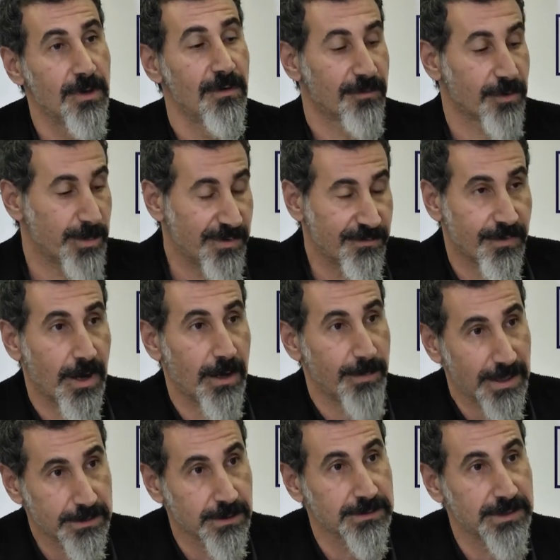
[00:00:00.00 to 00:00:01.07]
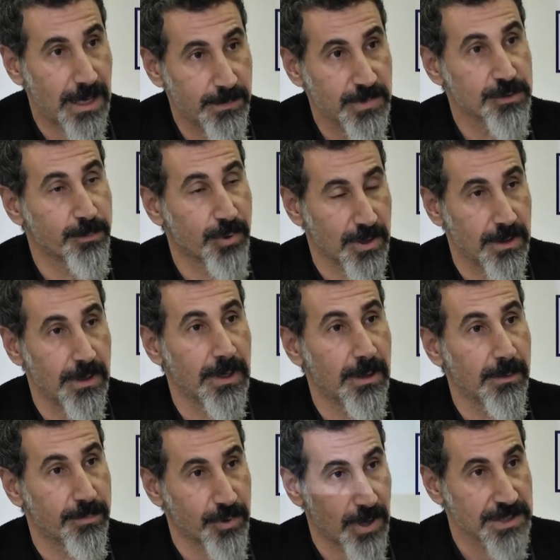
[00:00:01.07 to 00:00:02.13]
from environmental damage
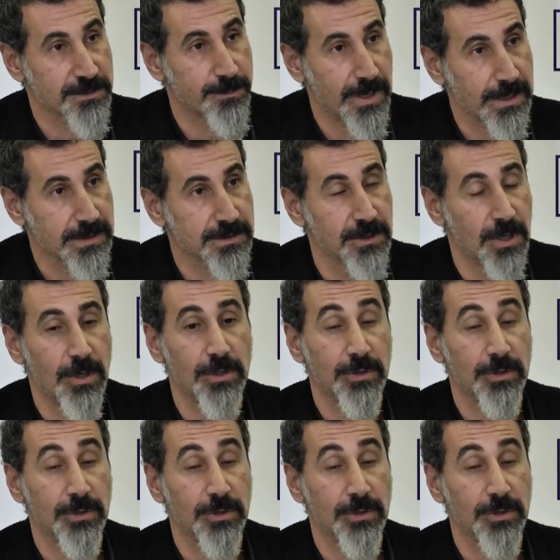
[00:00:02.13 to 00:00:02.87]
prospects